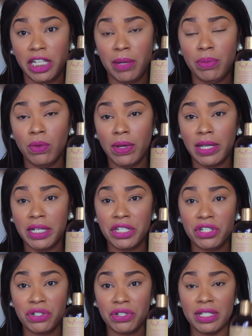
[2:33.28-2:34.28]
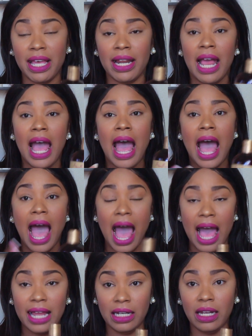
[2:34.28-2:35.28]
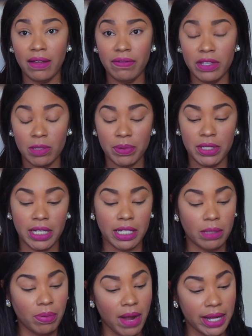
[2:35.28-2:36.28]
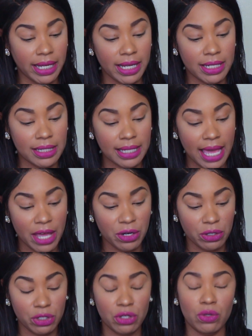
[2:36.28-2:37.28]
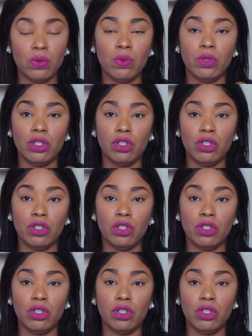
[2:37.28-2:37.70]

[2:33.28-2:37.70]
Shampoo and Conditioner set. I love this particular product. It is catered to